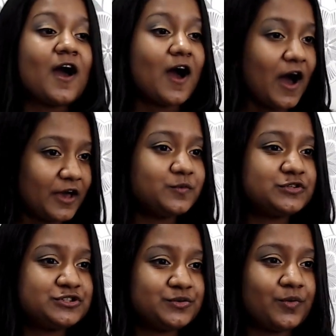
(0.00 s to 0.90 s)
I
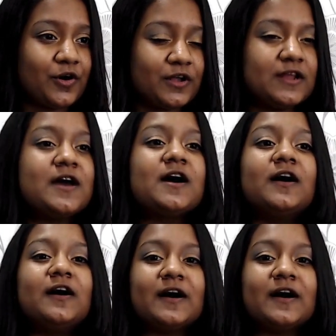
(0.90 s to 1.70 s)
wish you all a